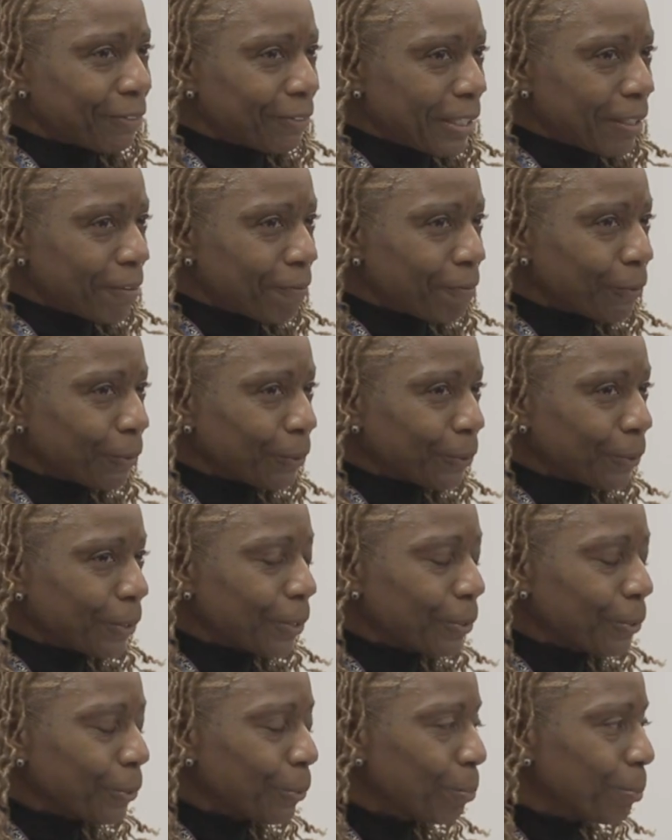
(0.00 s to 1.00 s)
around for
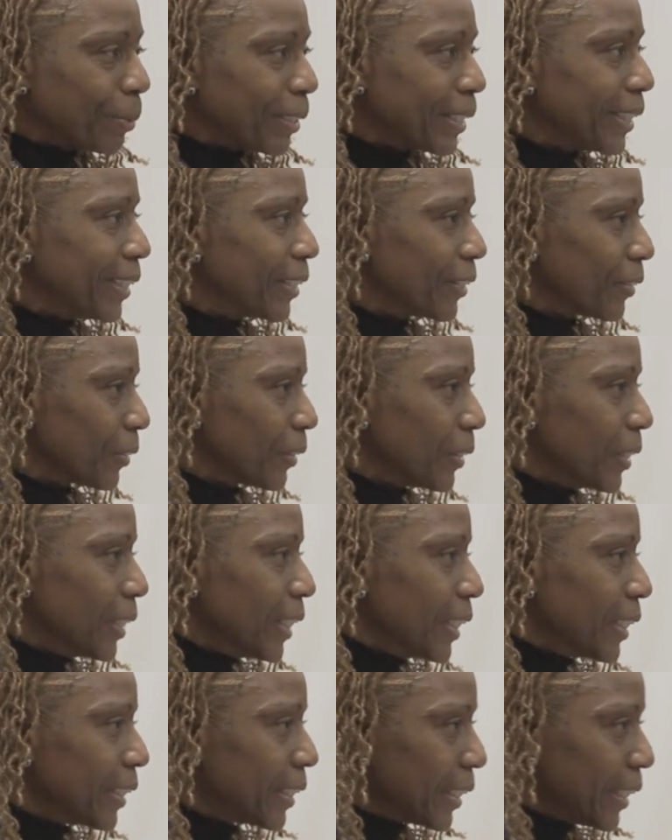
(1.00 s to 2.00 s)
a little bit here
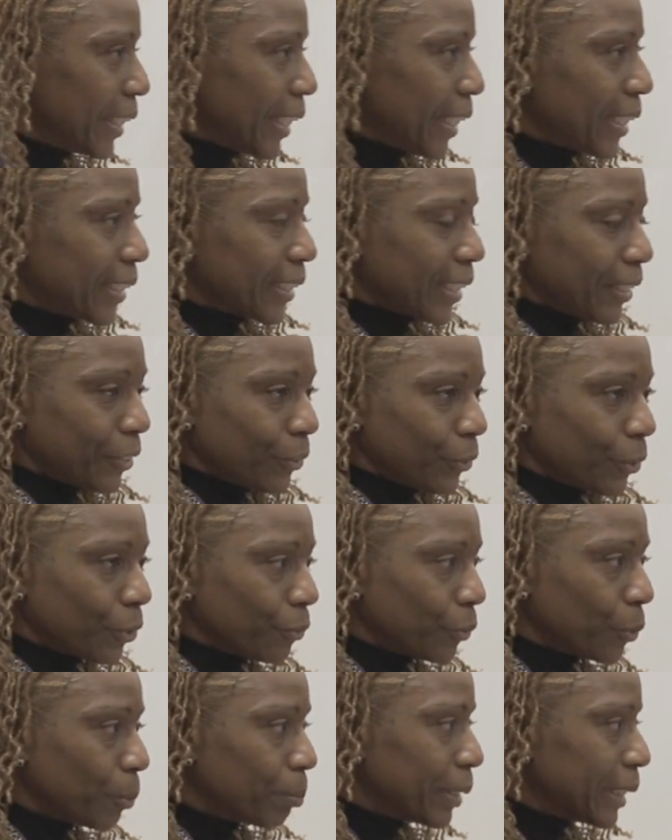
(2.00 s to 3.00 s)
today, because I know
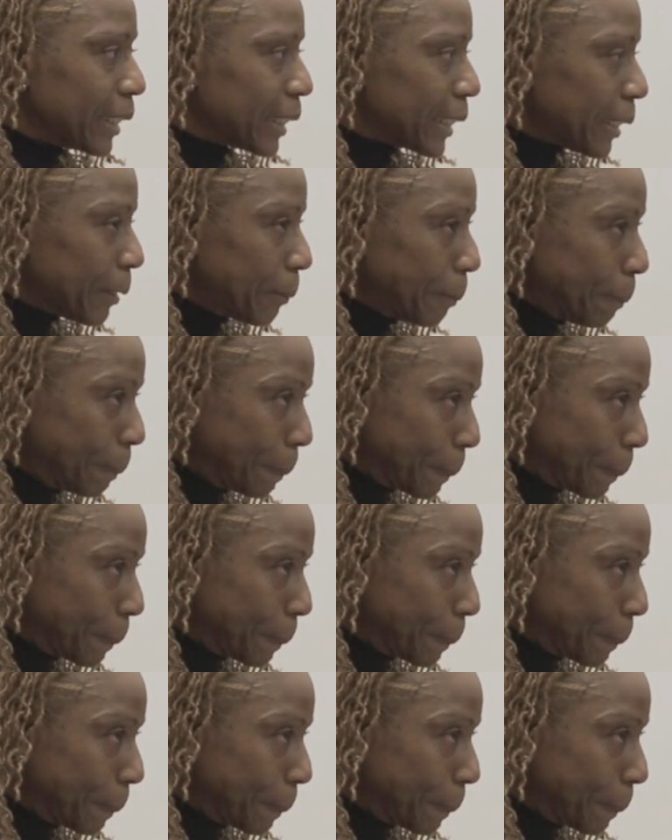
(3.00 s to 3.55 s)
you're real busy.